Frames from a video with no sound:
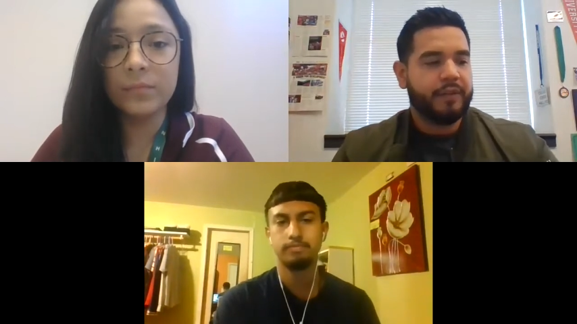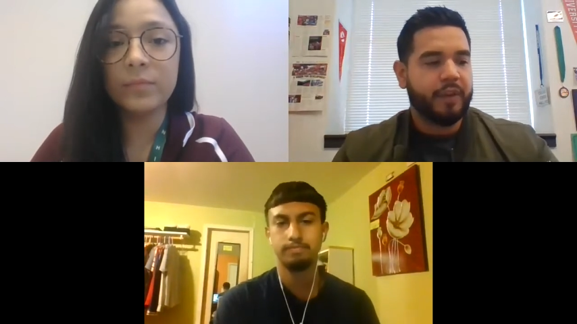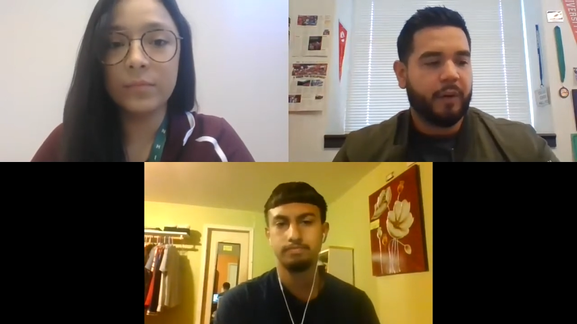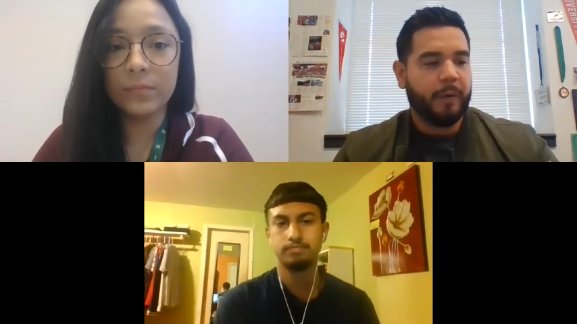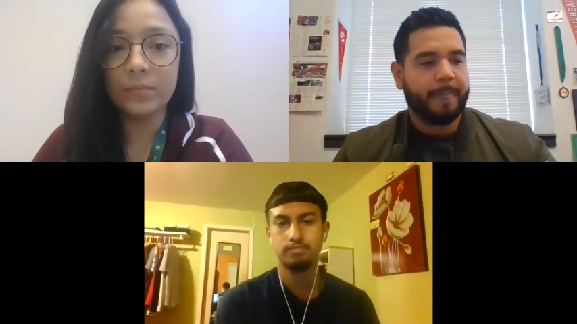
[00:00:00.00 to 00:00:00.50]

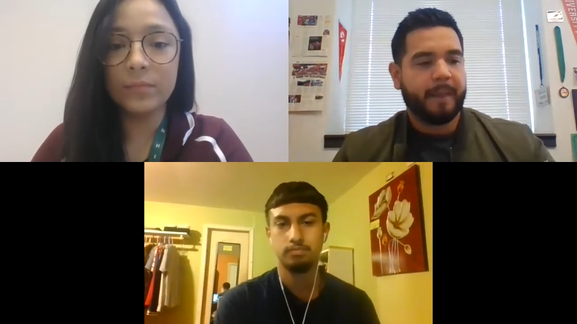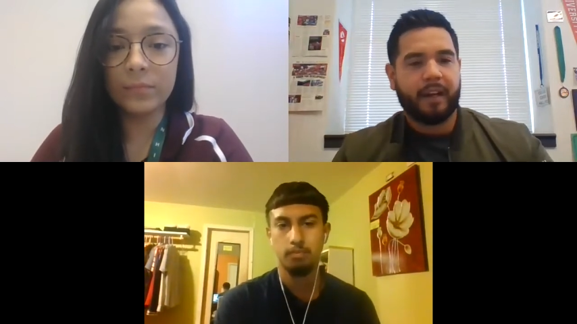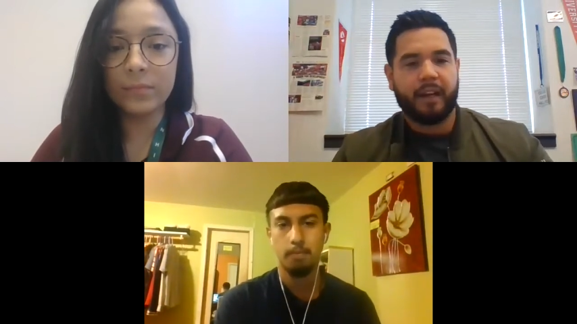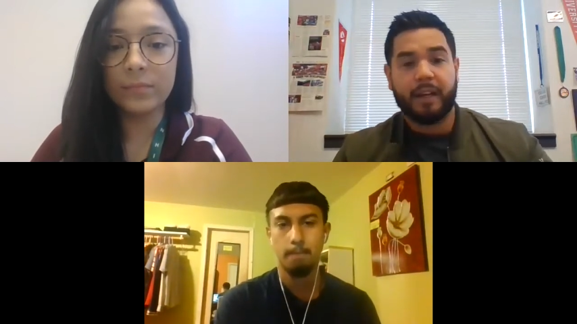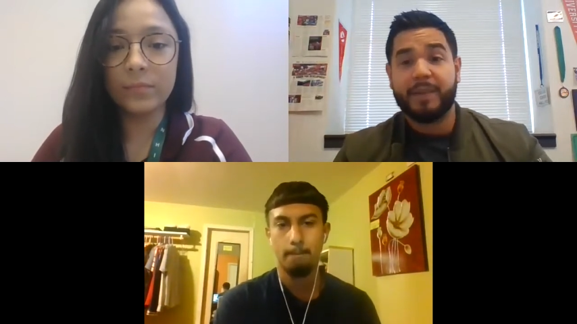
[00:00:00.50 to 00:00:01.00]
Speaker 1: So
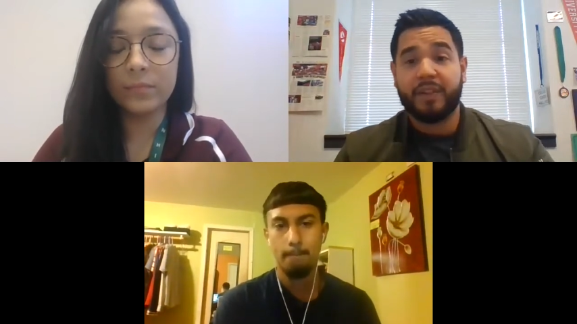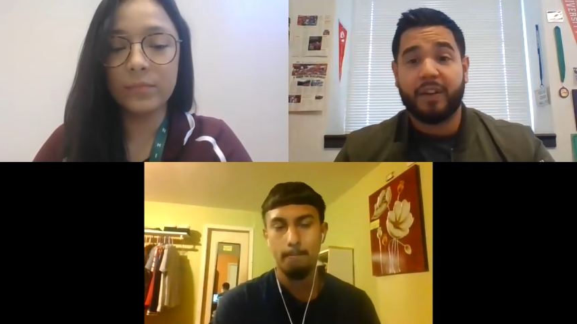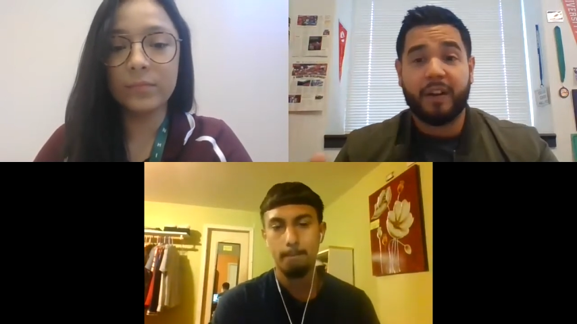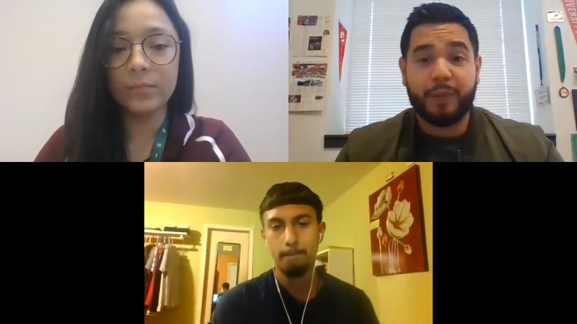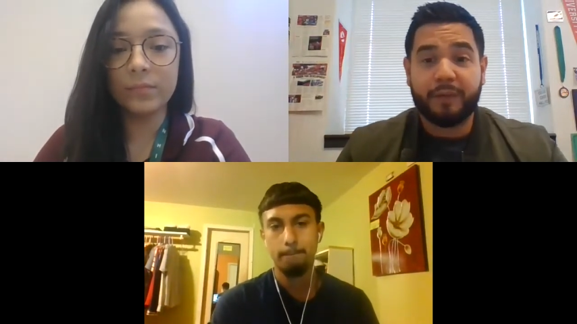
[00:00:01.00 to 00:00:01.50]
uh, let me
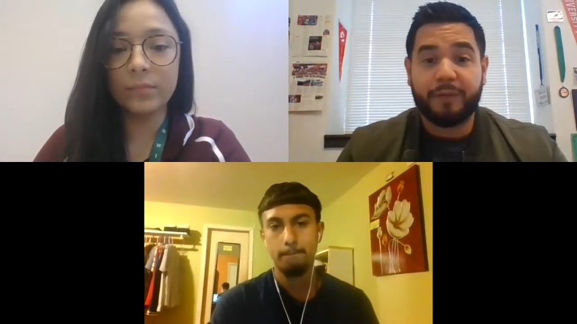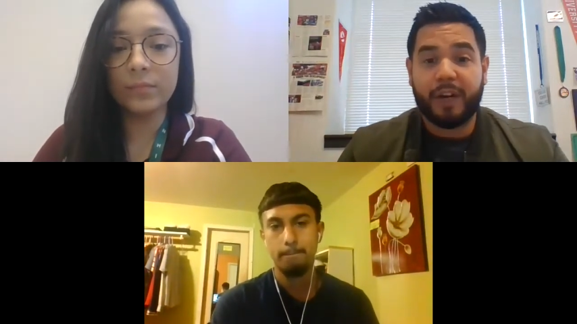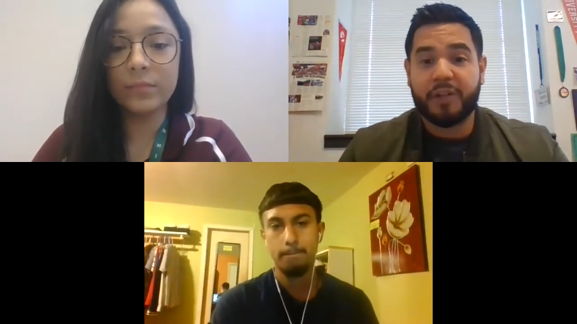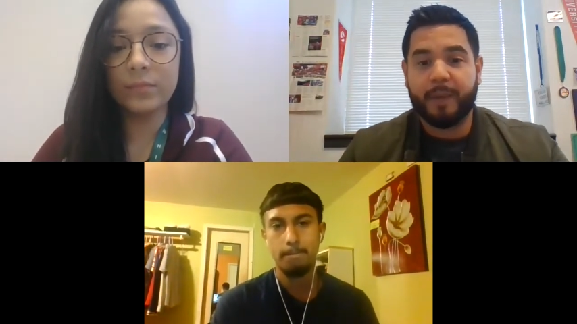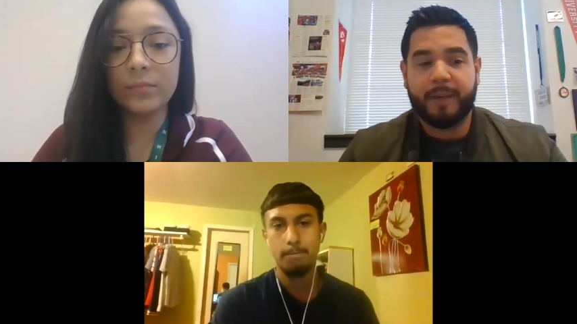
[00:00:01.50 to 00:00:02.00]
start off with the
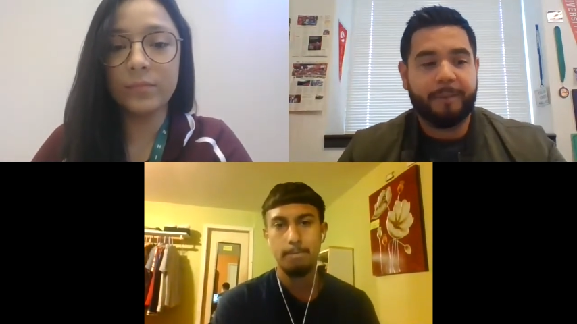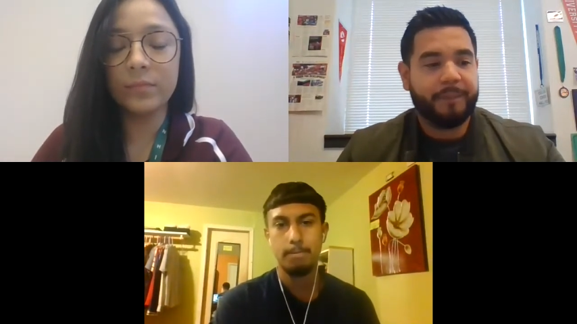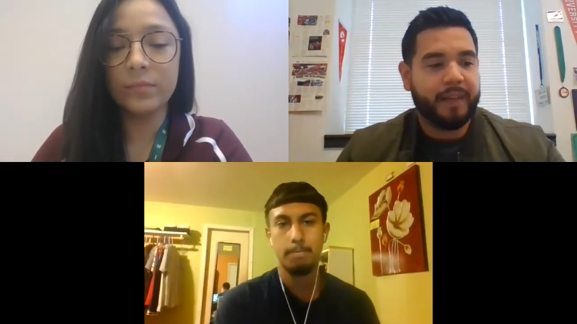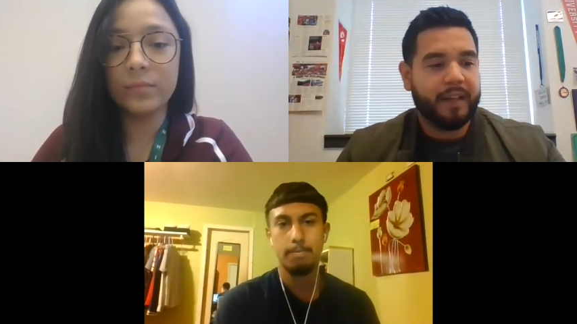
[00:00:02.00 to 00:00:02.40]
freshmen